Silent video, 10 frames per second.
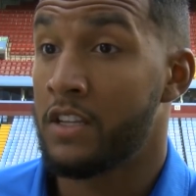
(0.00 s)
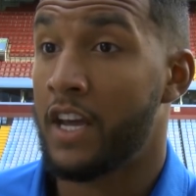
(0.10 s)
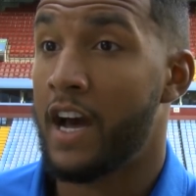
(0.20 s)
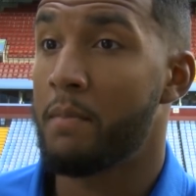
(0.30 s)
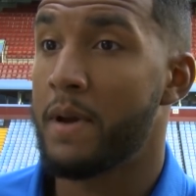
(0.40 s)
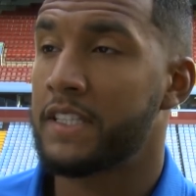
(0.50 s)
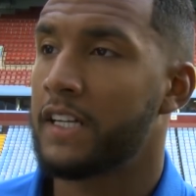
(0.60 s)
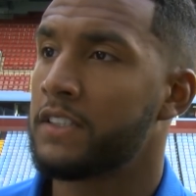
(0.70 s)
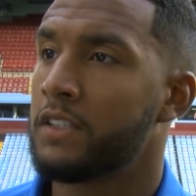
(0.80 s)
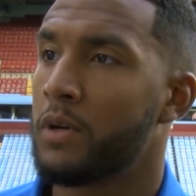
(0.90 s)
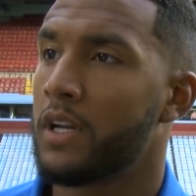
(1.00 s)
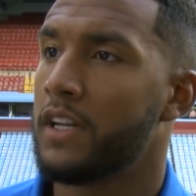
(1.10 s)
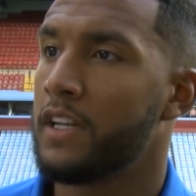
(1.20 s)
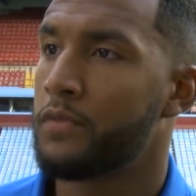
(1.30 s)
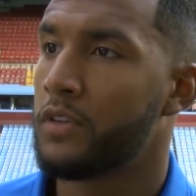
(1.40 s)
the kind of mentality we're going to
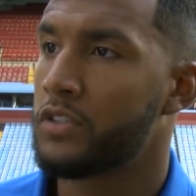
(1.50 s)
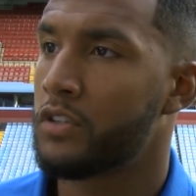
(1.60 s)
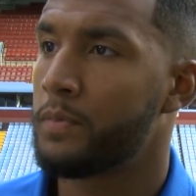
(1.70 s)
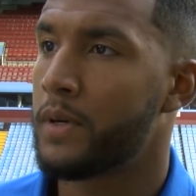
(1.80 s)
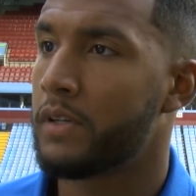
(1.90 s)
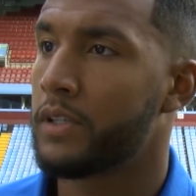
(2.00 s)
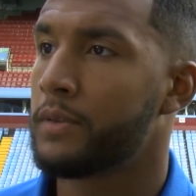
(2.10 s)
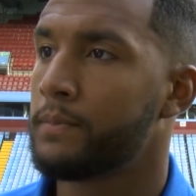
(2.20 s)
need through this tough period.